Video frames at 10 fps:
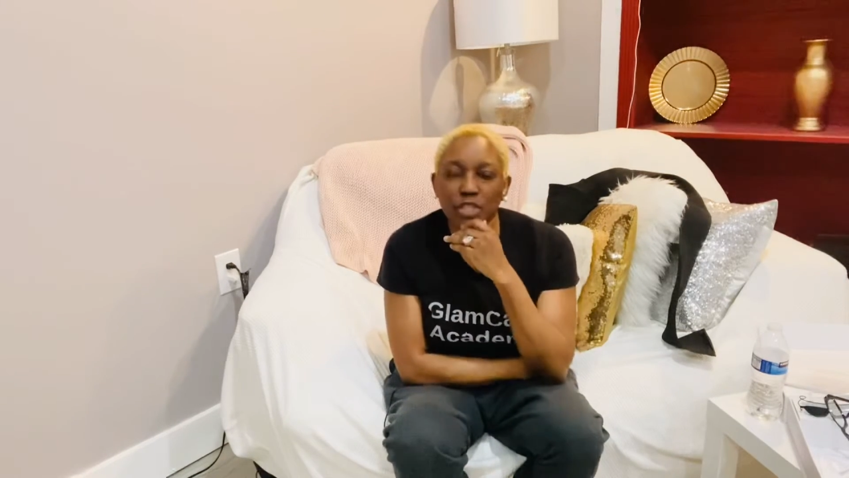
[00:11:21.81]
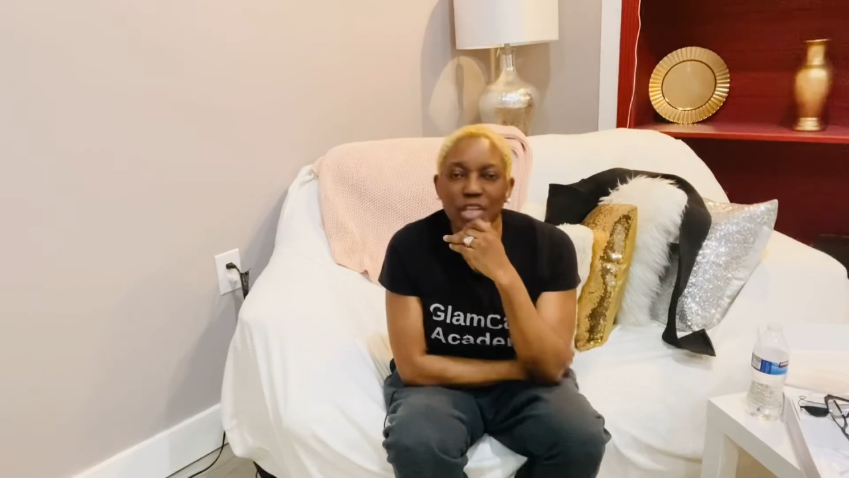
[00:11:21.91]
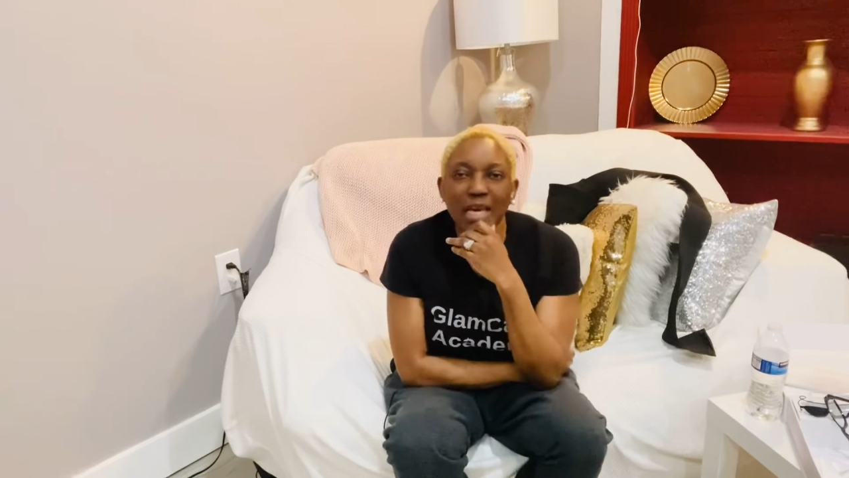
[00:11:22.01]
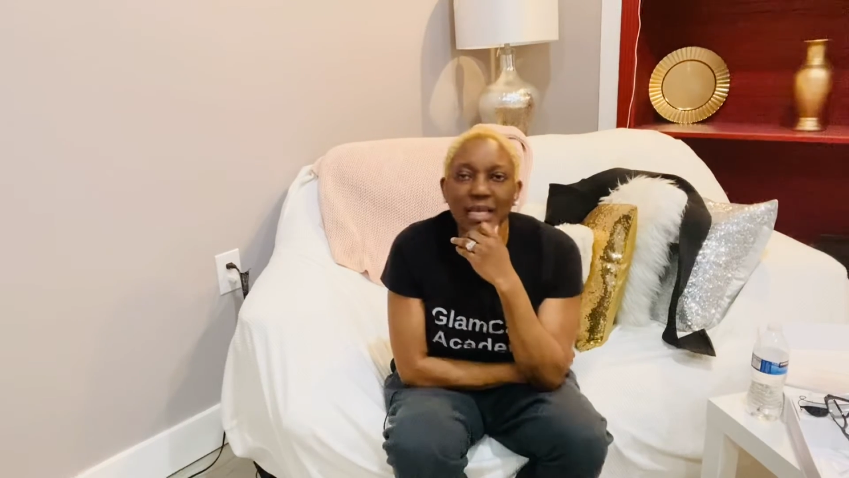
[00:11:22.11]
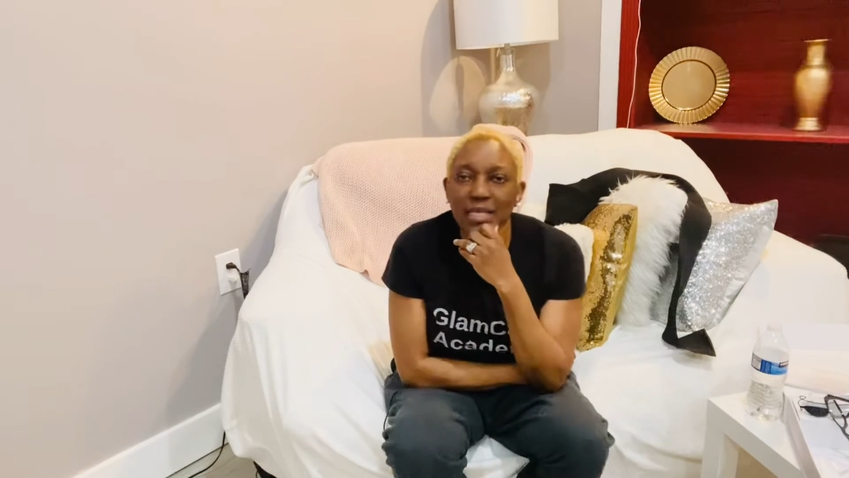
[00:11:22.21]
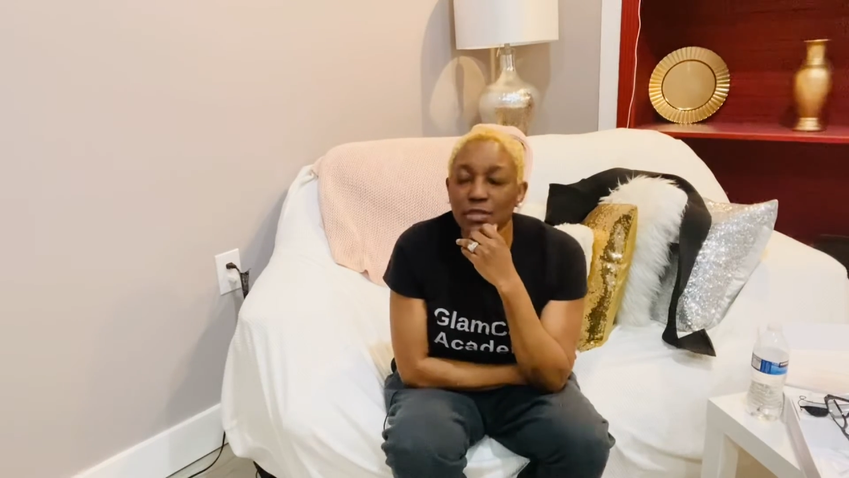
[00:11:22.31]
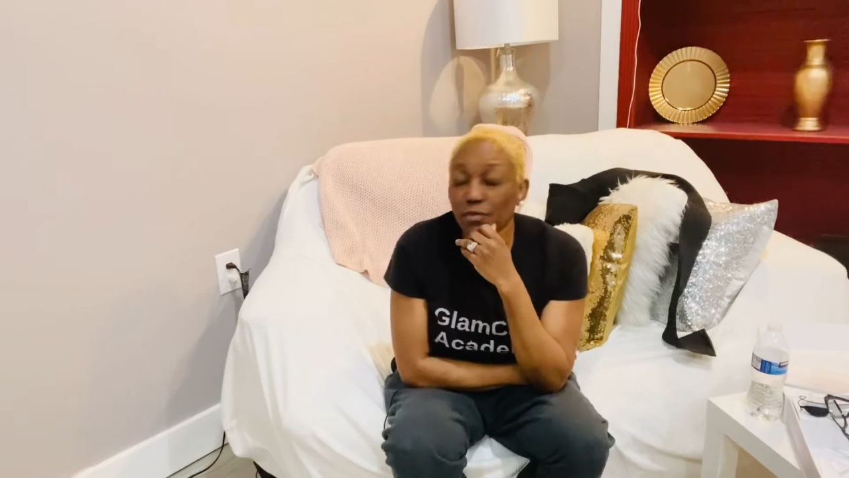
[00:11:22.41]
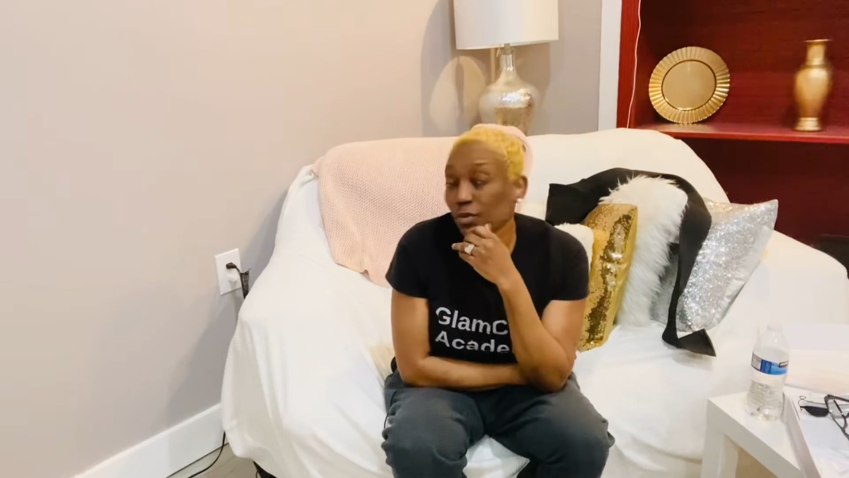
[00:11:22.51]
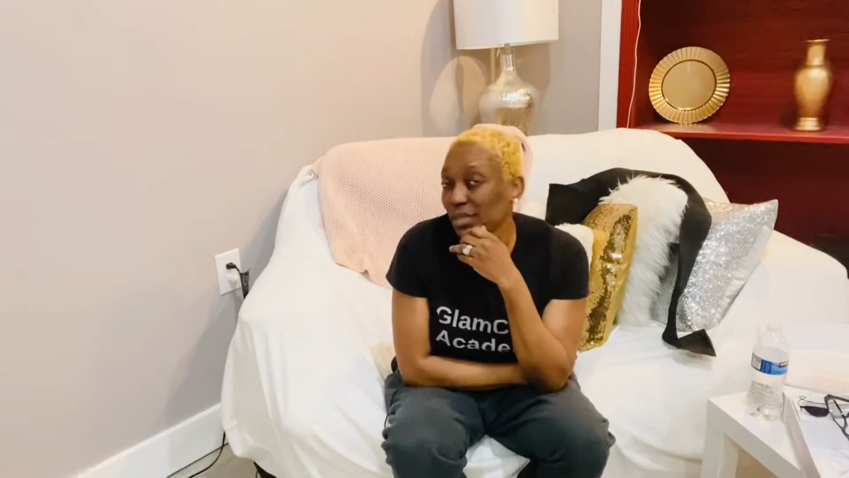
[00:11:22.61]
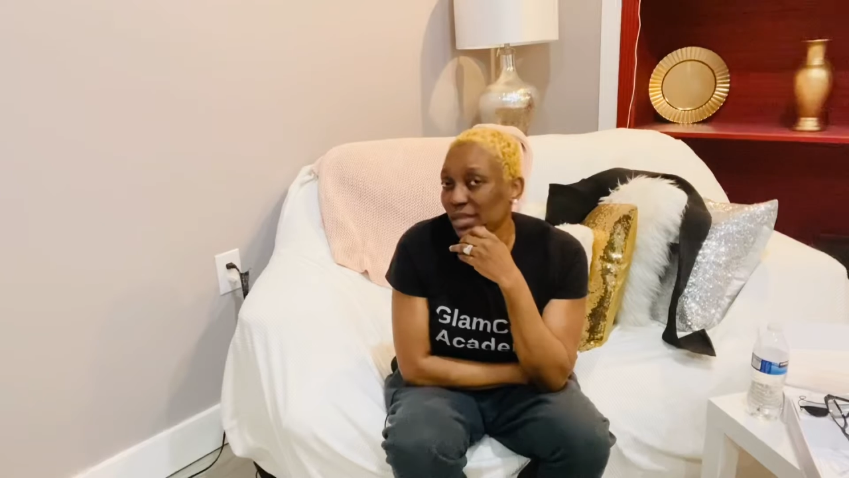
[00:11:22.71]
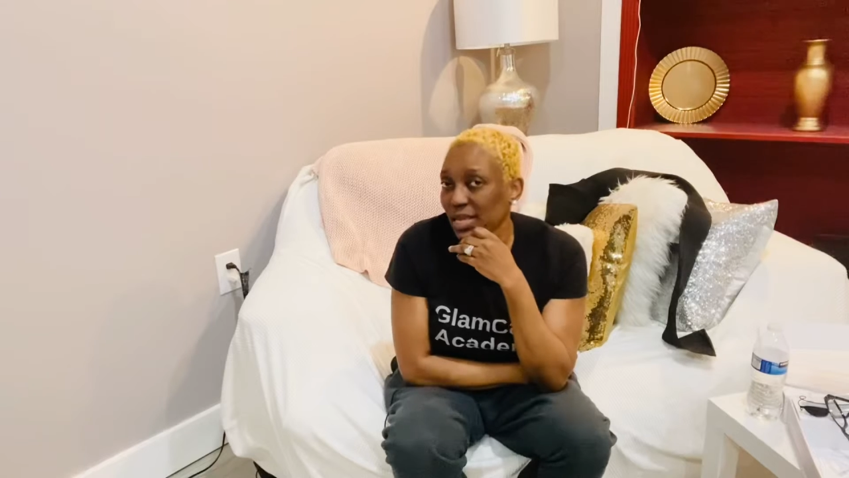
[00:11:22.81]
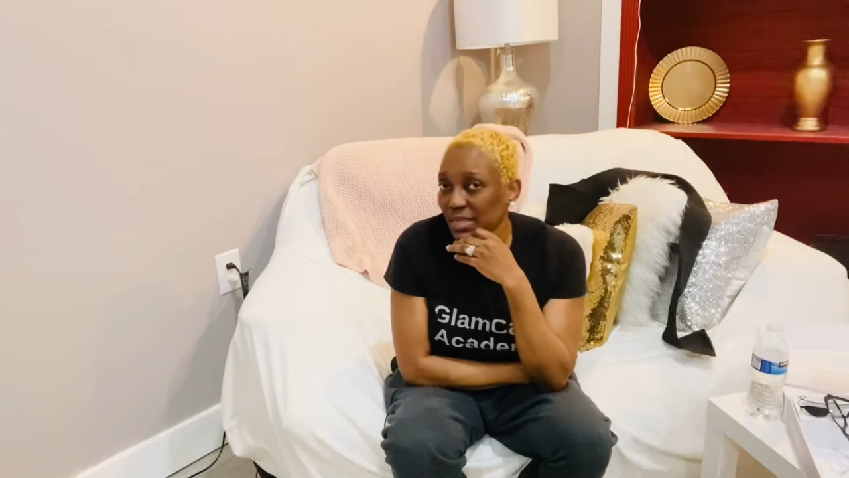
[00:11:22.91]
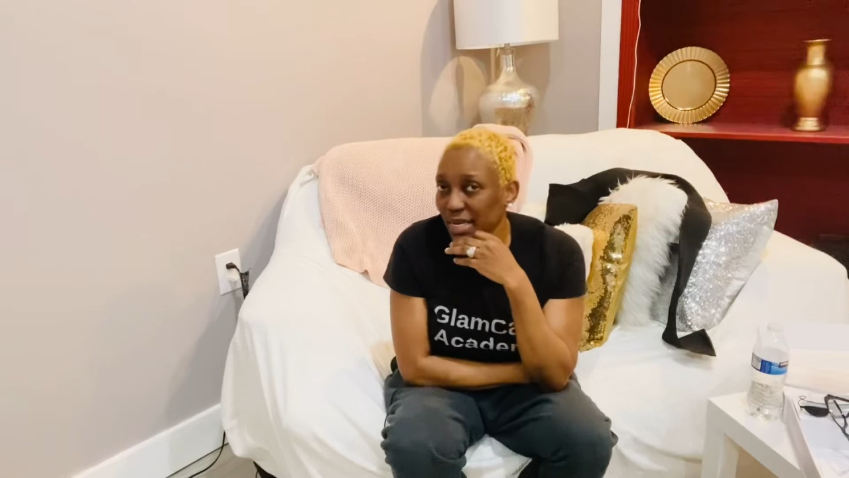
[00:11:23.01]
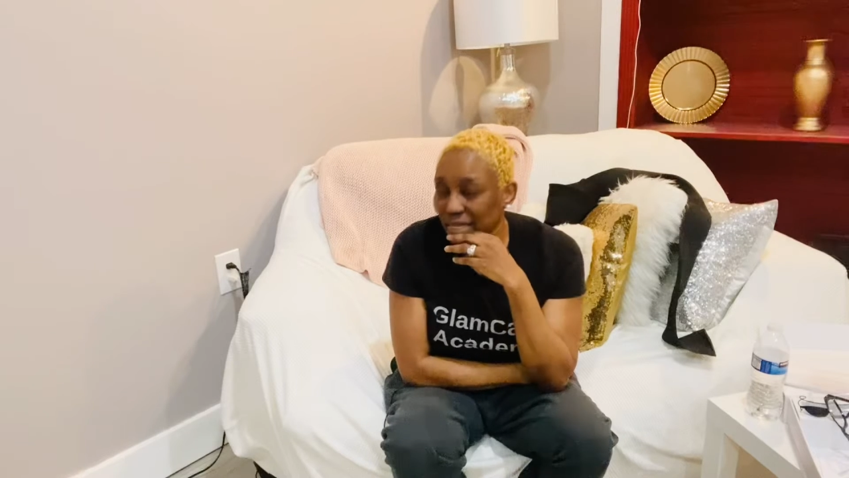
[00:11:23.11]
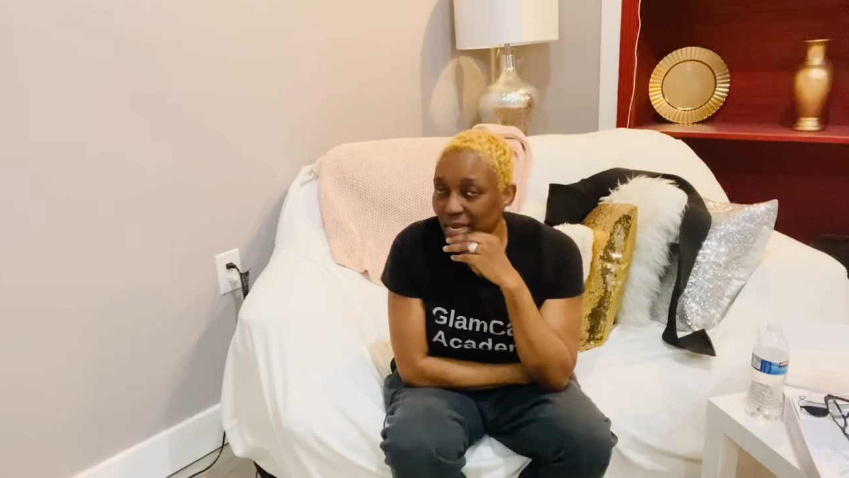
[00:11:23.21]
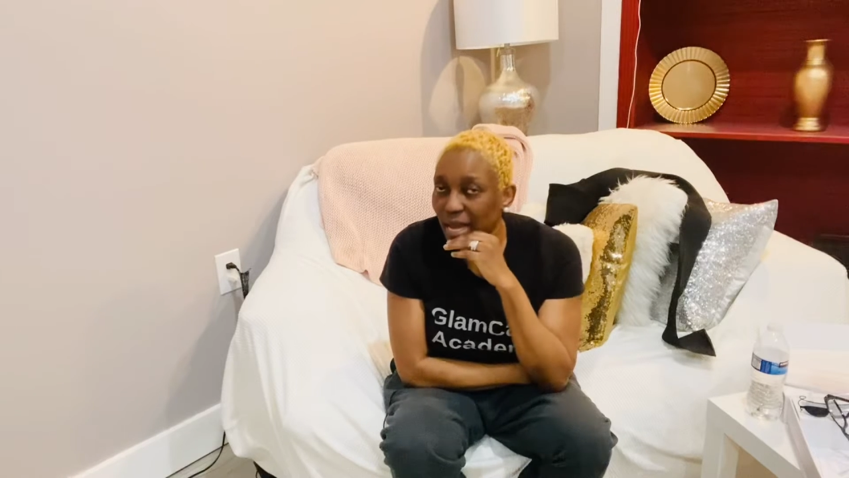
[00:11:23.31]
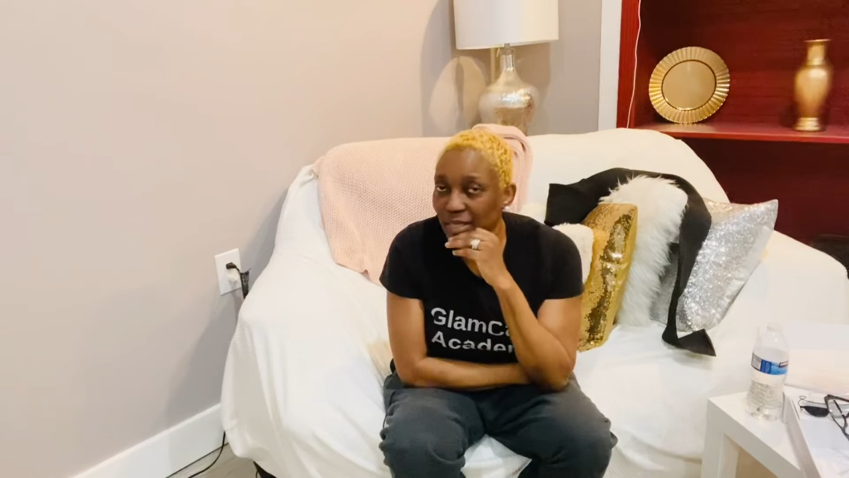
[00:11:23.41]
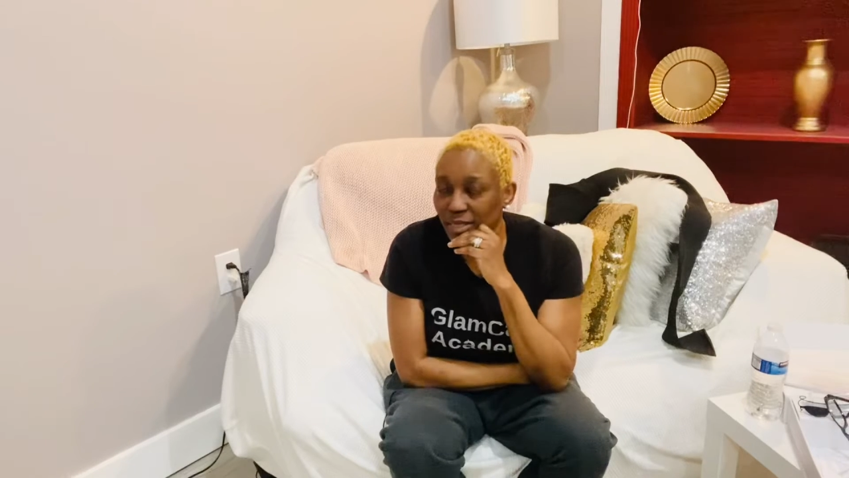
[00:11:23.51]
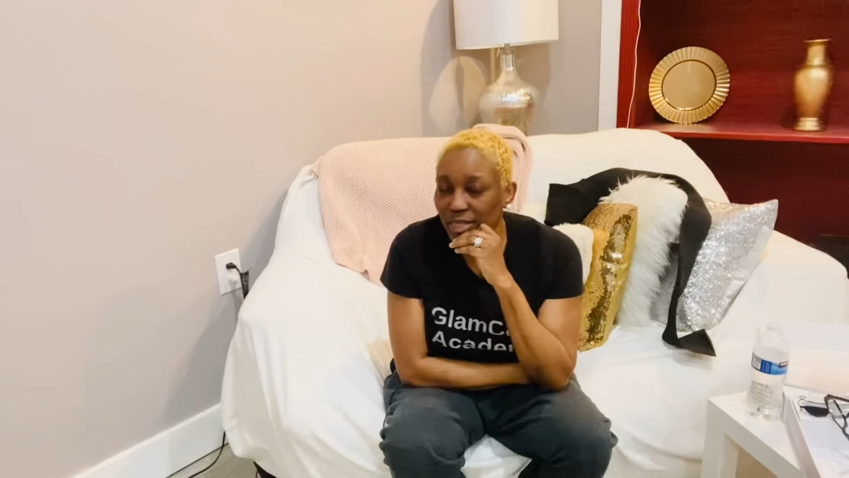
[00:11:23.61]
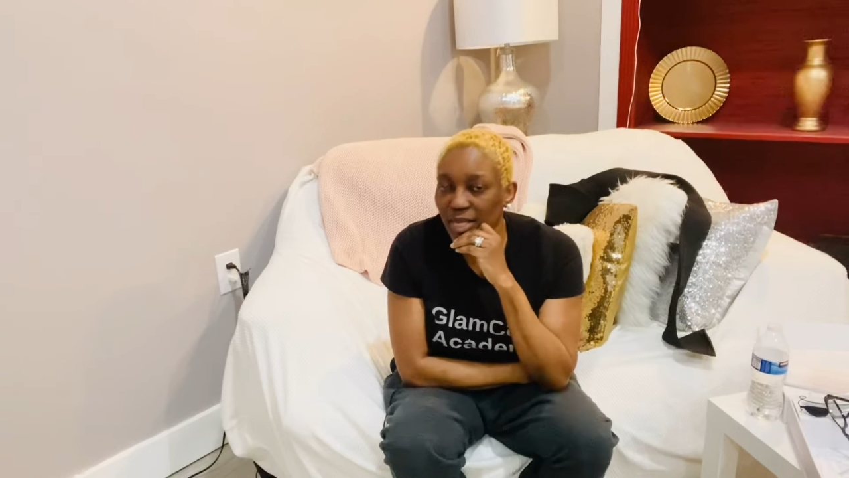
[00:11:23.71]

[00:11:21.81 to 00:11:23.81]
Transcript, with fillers: checklist of all the things that it does